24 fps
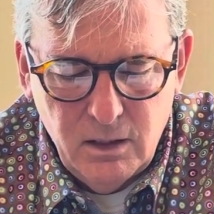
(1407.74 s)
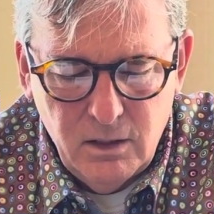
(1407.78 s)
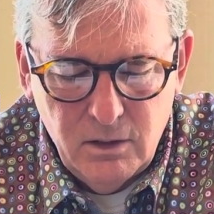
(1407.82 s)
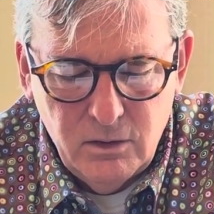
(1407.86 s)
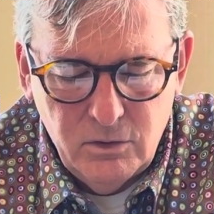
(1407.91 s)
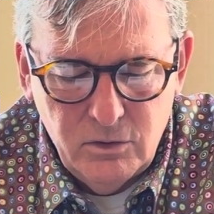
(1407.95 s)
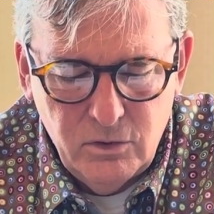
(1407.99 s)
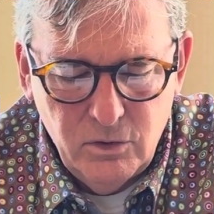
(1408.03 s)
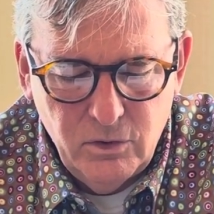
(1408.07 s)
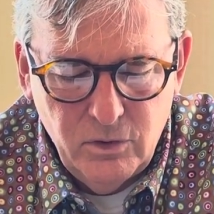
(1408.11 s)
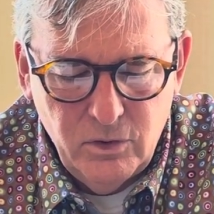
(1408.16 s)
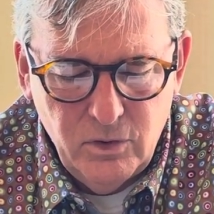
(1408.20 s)

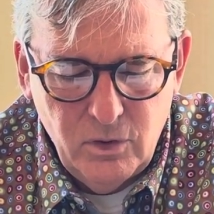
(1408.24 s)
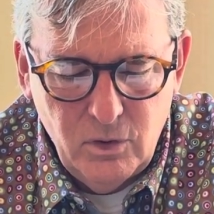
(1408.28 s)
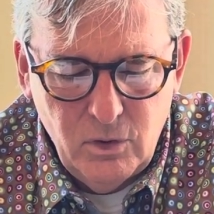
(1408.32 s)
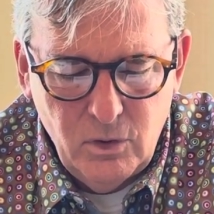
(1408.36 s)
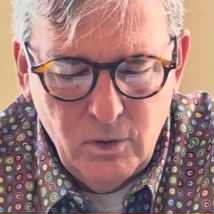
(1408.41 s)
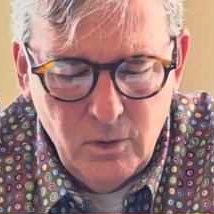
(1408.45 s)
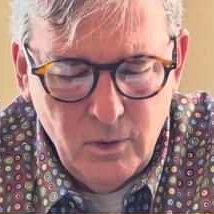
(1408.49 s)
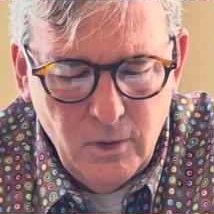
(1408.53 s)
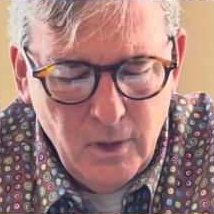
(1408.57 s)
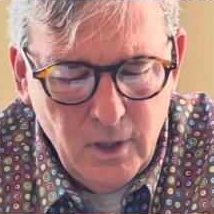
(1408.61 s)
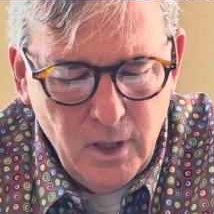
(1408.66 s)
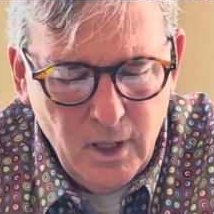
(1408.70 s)
to
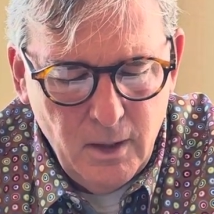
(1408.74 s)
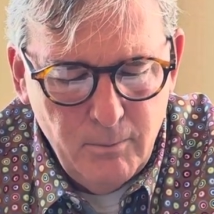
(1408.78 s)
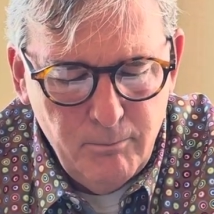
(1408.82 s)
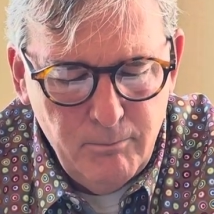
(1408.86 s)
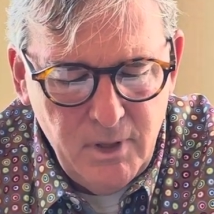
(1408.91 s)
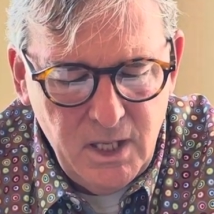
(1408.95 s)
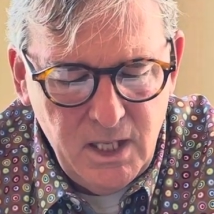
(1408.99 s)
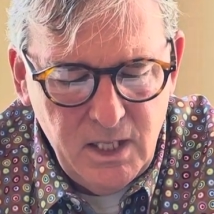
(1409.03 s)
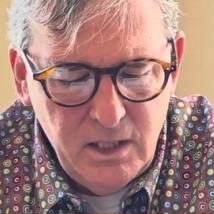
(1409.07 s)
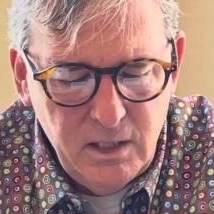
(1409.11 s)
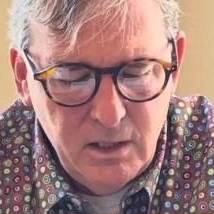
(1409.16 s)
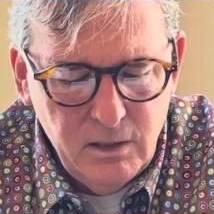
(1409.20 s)

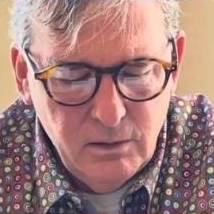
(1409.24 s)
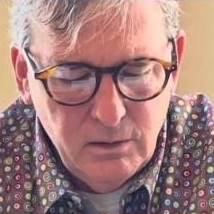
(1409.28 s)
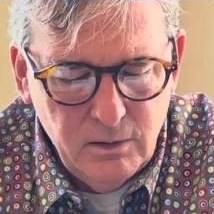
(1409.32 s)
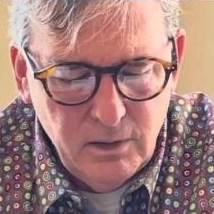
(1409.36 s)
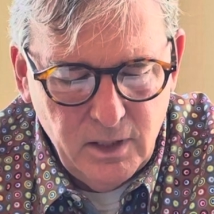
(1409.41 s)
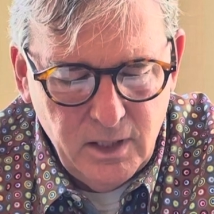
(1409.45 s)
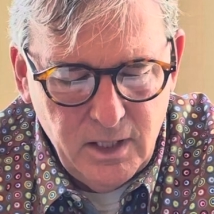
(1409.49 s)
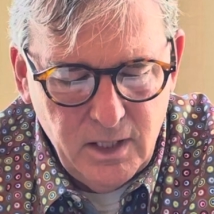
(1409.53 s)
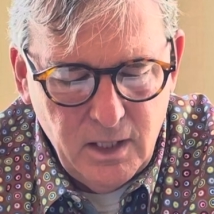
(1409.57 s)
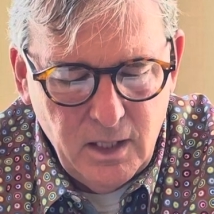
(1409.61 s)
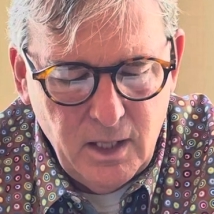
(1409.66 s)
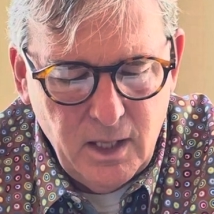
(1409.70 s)

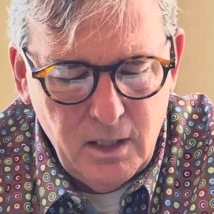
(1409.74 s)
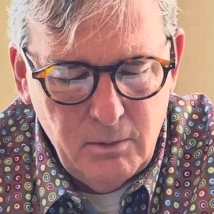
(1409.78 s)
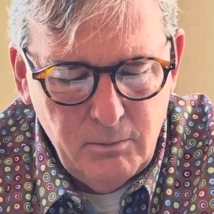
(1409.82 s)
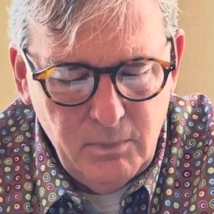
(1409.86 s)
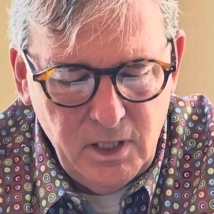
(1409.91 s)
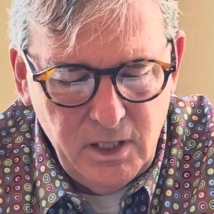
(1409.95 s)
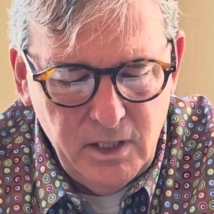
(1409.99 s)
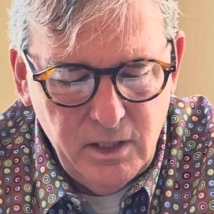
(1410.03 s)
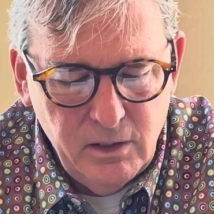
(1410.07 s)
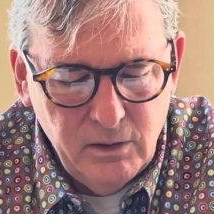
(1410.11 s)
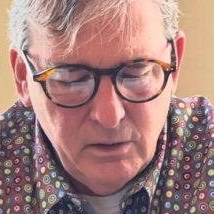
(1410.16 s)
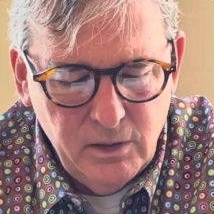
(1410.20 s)

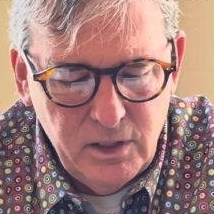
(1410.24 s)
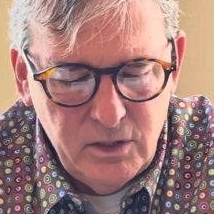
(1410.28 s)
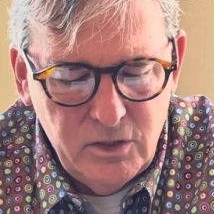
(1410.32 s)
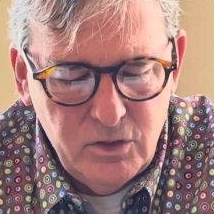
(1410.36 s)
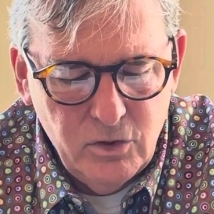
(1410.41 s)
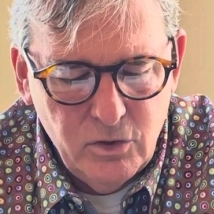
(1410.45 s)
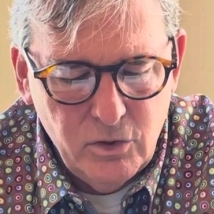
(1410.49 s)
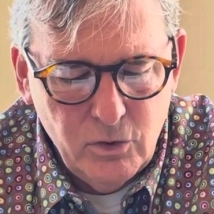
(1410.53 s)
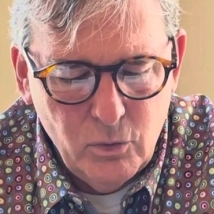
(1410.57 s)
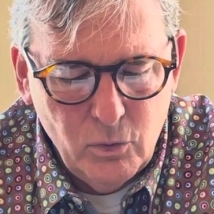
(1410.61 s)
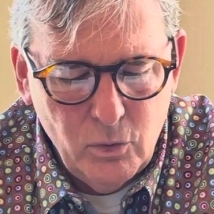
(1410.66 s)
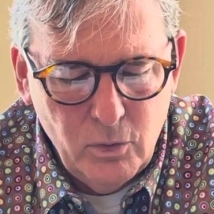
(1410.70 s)
immediately
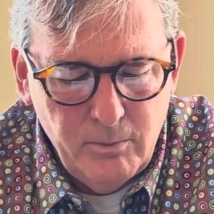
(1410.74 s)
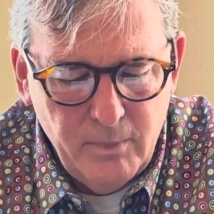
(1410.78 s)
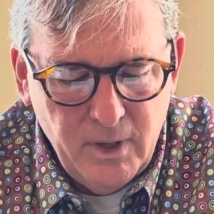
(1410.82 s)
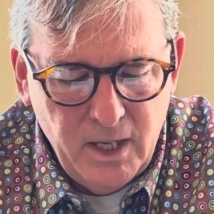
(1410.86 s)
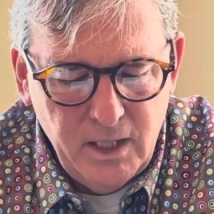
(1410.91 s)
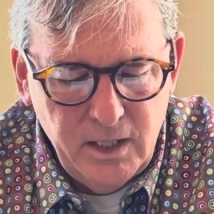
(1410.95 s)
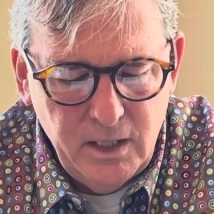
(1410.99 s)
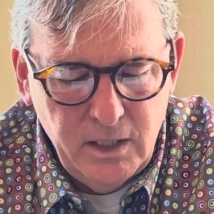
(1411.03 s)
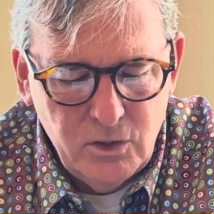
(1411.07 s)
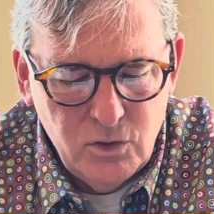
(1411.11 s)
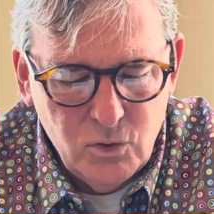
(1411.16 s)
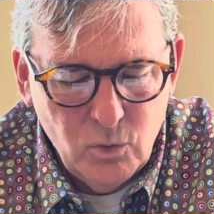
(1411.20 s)
to the
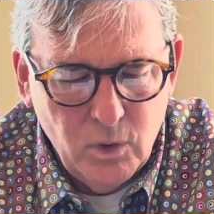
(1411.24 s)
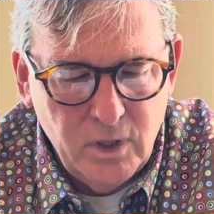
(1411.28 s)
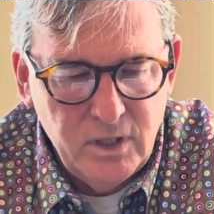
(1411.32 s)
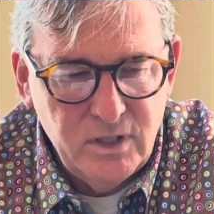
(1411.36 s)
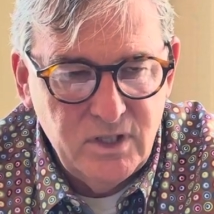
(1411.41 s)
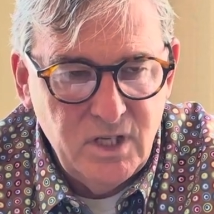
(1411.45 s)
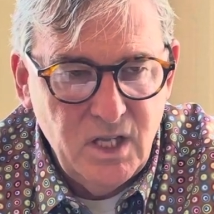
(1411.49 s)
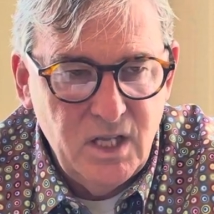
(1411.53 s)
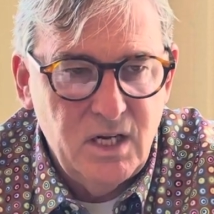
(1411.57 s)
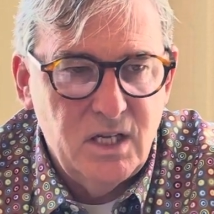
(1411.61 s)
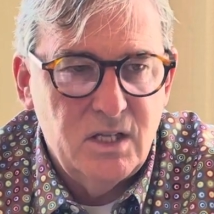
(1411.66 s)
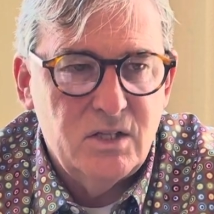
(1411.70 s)
remaining joint
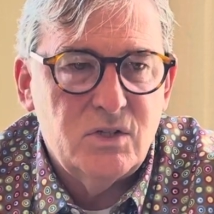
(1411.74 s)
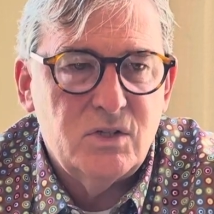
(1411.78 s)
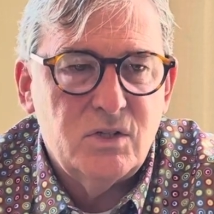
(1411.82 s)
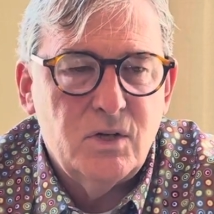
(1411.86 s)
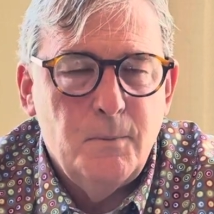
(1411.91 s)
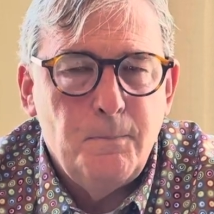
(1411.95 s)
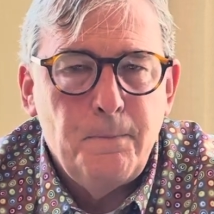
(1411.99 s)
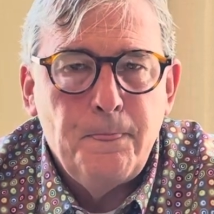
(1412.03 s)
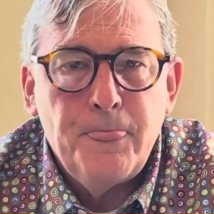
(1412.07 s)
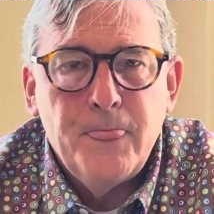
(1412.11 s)
tenants.